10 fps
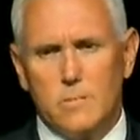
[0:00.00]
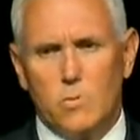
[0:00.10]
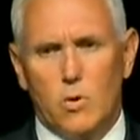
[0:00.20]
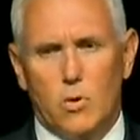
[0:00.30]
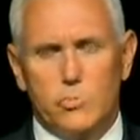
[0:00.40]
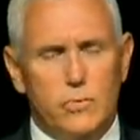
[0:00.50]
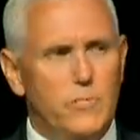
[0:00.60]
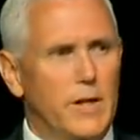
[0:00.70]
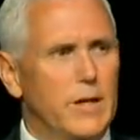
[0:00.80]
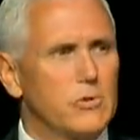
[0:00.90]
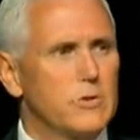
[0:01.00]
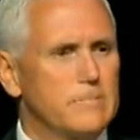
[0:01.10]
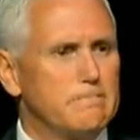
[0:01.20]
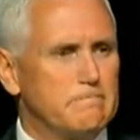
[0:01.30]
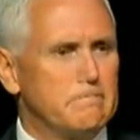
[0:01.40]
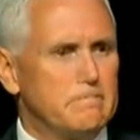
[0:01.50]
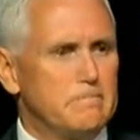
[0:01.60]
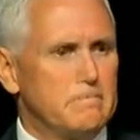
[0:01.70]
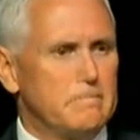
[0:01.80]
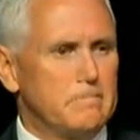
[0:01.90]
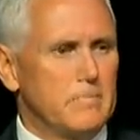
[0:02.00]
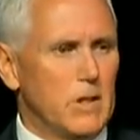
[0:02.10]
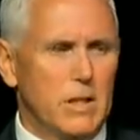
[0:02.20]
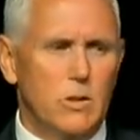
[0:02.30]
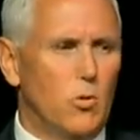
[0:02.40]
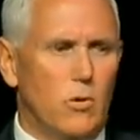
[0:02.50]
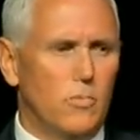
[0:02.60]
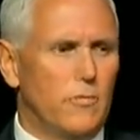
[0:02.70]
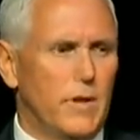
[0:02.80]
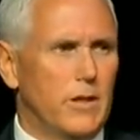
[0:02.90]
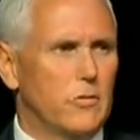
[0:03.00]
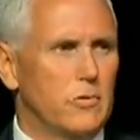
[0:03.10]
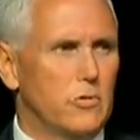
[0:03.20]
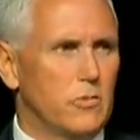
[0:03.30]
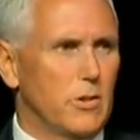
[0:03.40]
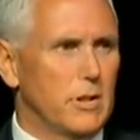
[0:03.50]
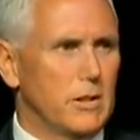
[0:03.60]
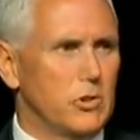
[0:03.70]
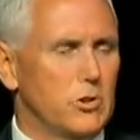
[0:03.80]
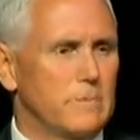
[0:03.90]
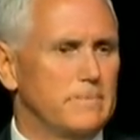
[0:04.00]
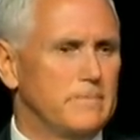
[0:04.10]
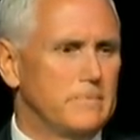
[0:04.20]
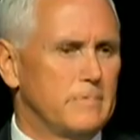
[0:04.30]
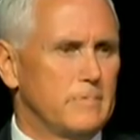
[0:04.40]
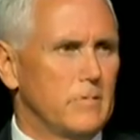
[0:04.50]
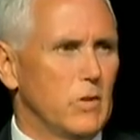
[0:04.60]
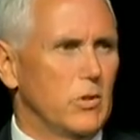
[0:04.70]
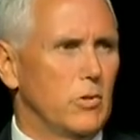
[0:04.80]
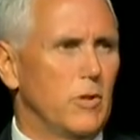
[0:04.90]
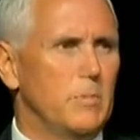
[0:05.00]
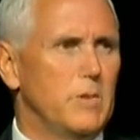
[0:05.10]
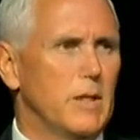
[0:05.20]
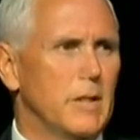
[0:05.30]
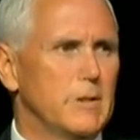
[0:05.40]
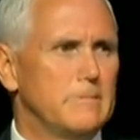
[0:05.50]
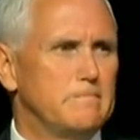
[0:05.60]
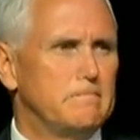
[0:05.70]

will hold you fast and he will hold fast this great nation in the great beyond.